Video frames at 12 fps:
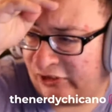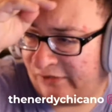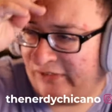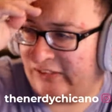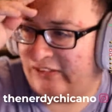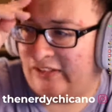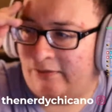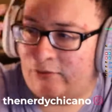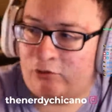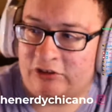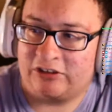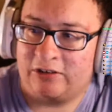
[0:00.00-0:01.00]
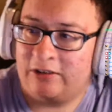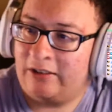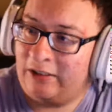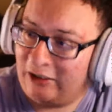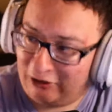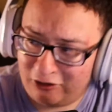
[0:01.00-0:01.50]
Vita that of course
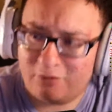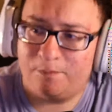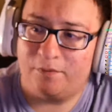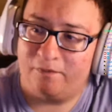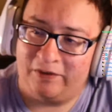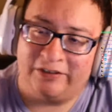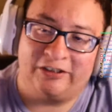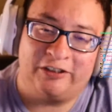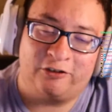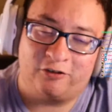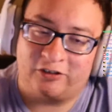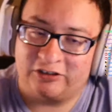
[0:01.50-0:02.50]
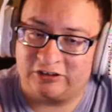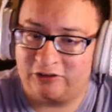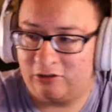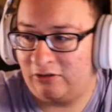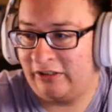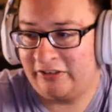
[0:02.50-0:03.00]
help Federico, because
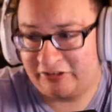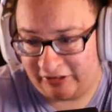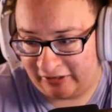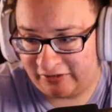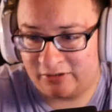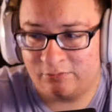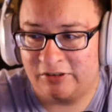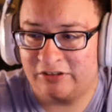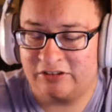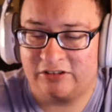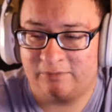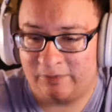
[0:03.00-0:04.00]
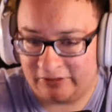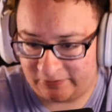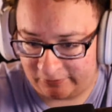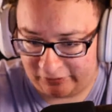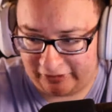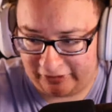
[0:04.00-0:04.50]
La Strada wins the best
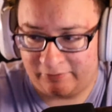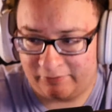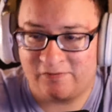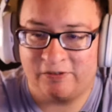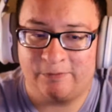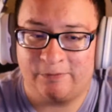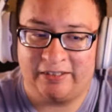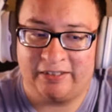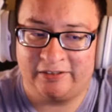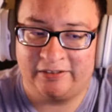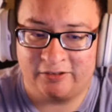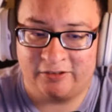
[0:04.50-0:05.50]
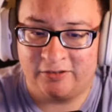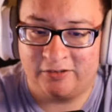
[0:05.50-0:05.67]
foreign language film that year.